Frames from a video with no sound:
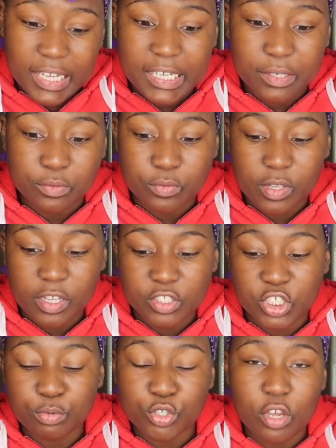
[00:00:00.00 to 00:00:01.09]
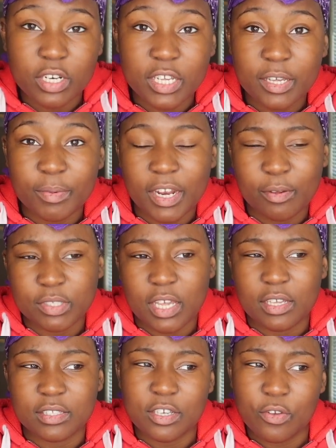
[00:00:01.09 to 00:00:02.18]
And she was talking to him, and it was
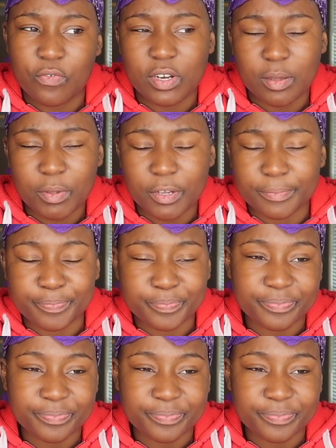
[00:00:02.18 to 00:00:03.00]
like, tell your friend to come here.